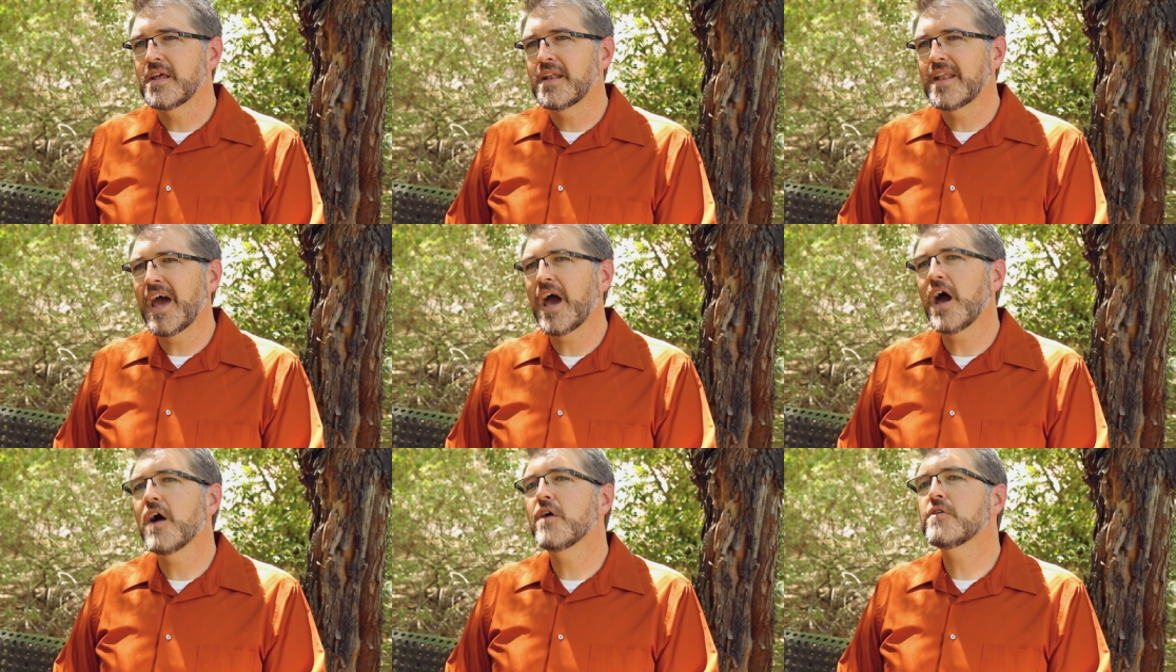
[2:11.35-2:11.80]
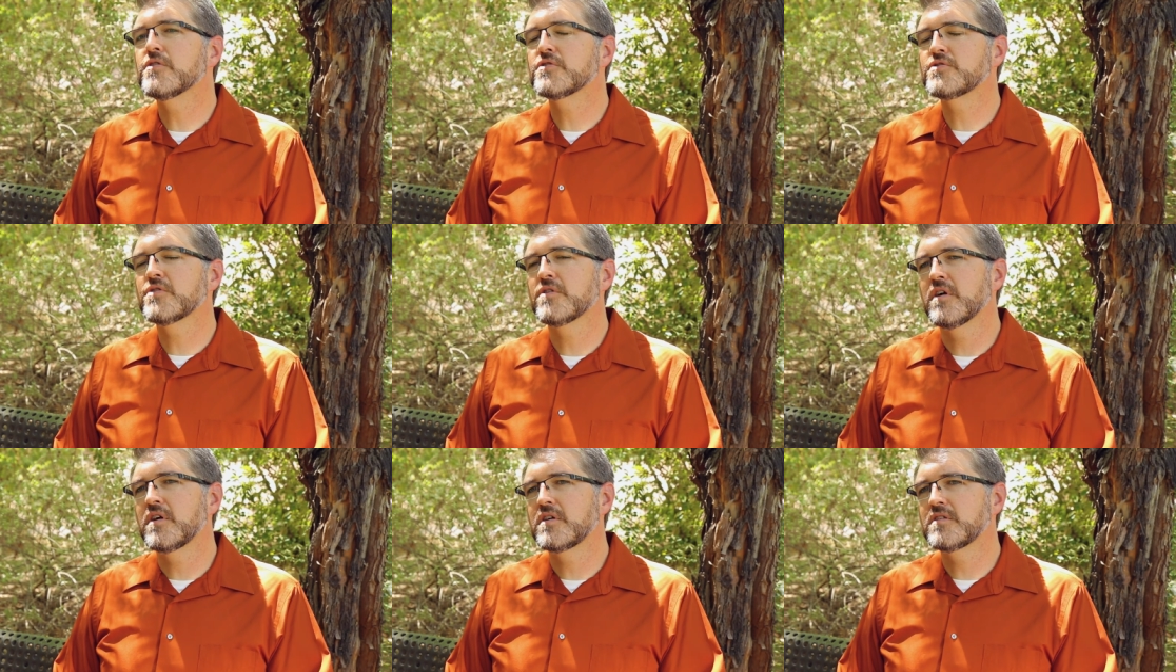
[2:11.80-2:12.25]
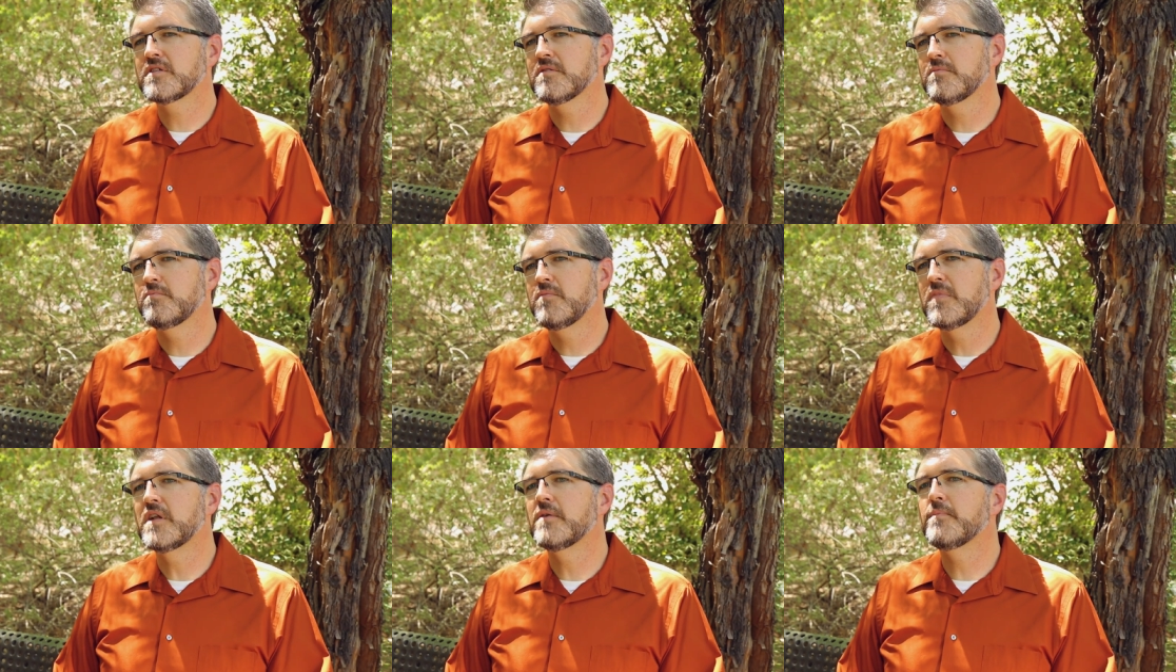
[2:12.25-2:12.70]
and how you're trying
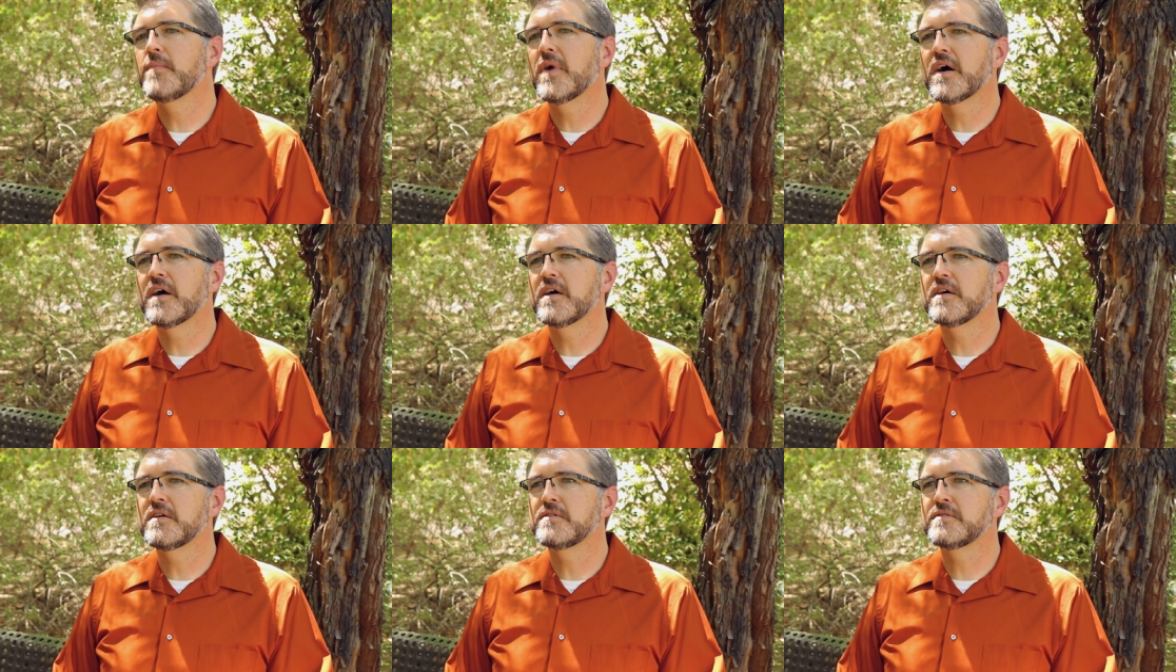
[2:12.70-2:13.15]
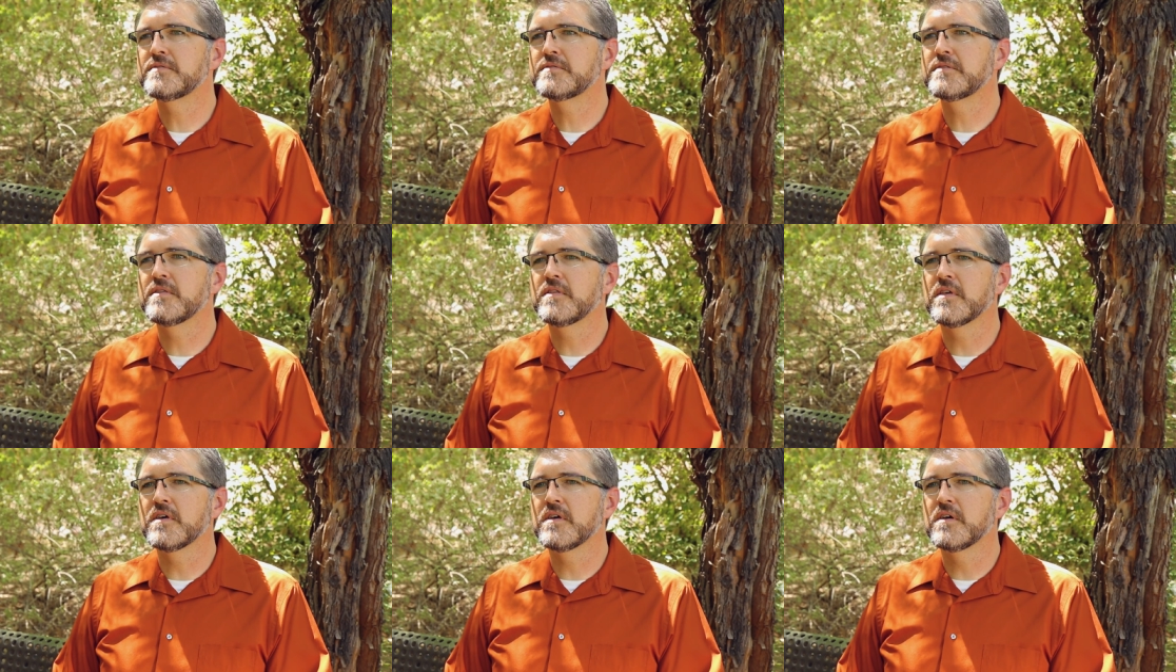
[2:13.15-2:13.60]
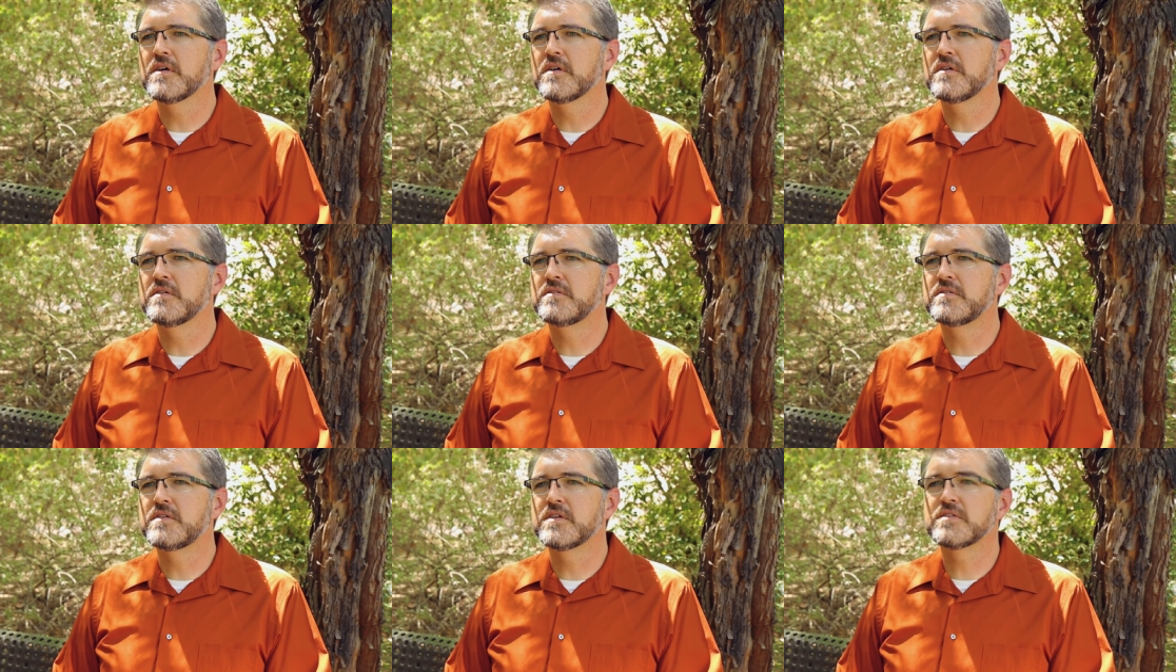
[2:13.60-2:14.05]
to minimize
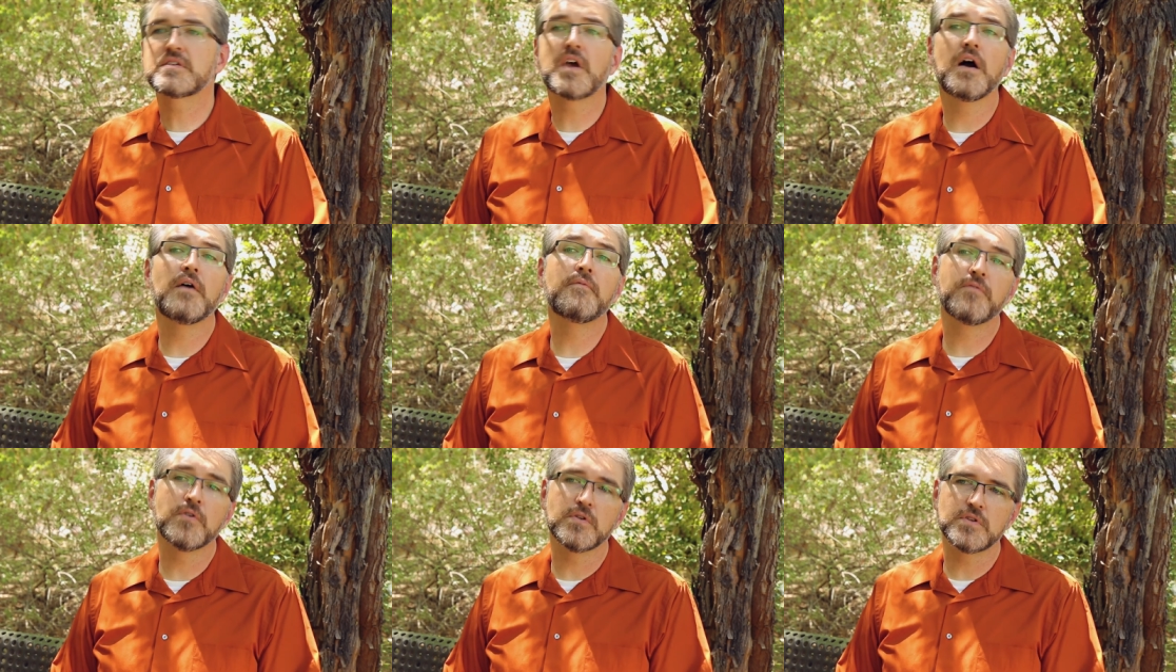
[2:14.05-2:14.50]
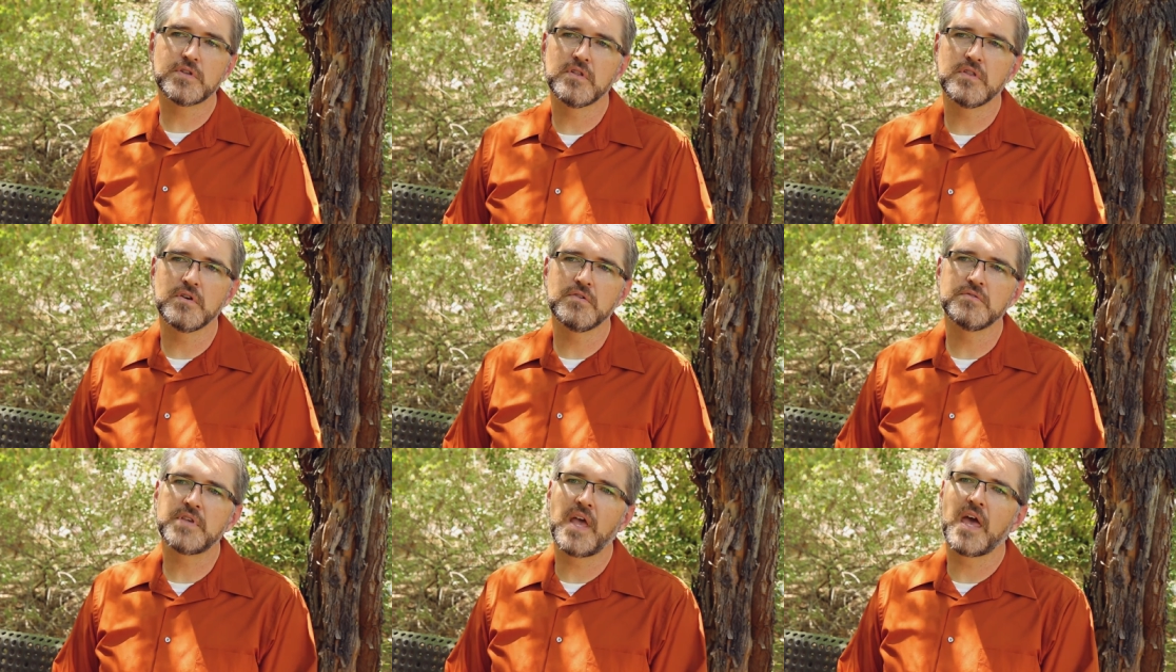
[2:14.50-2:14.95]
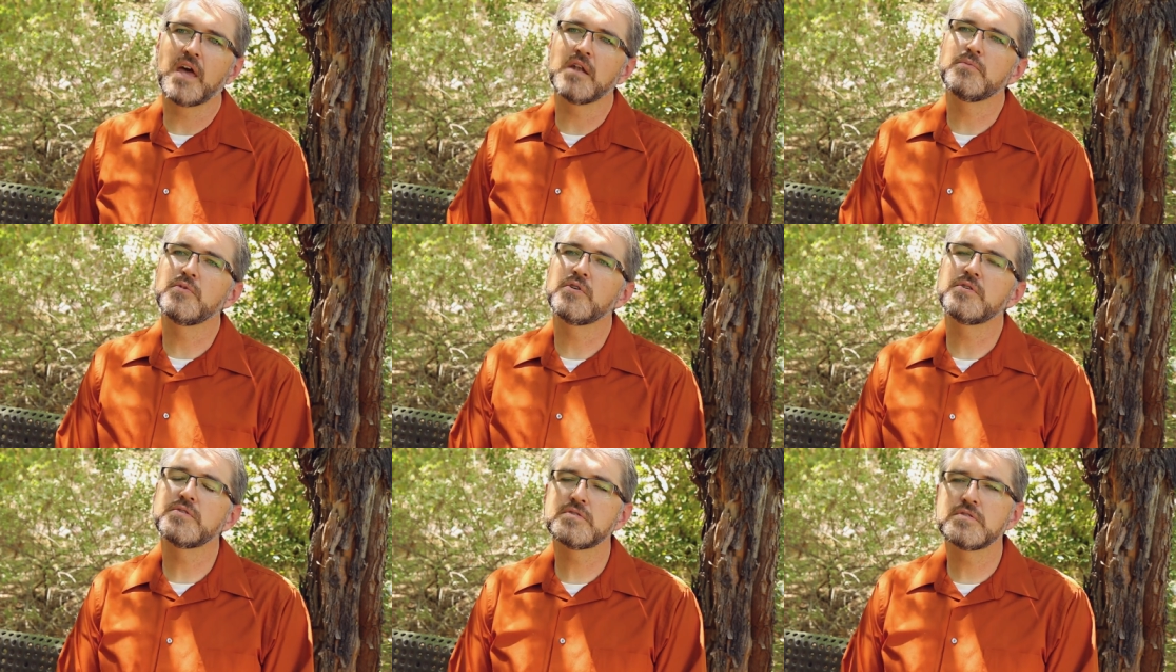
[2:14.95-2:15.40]
the discomfort to those
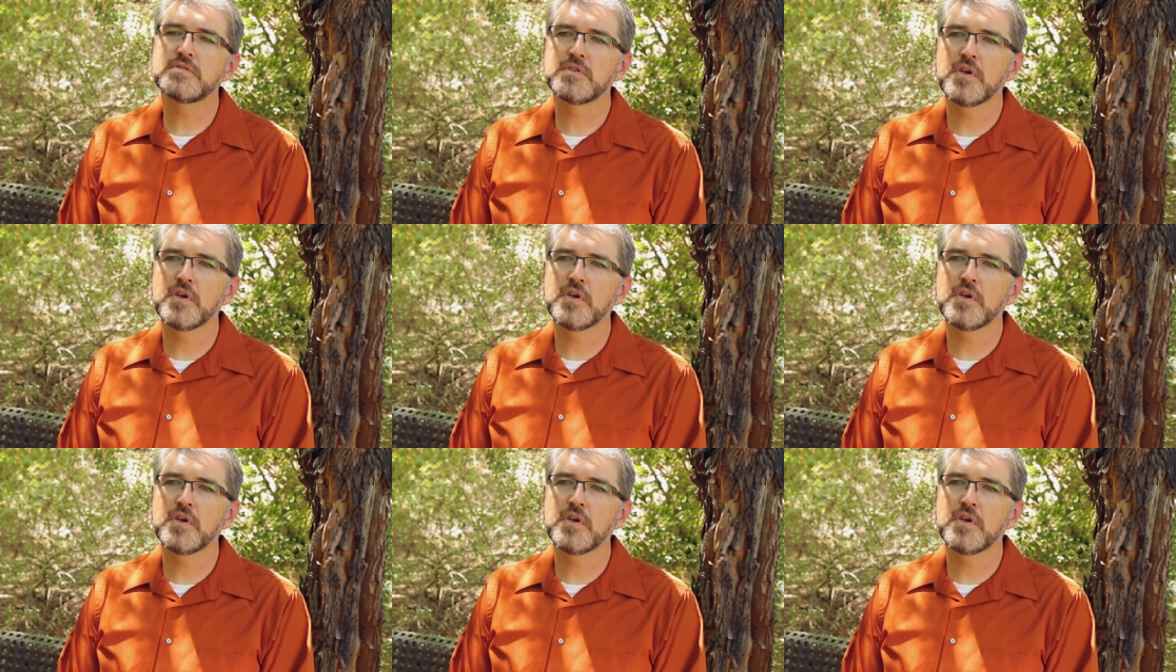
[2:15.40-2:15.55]
animals.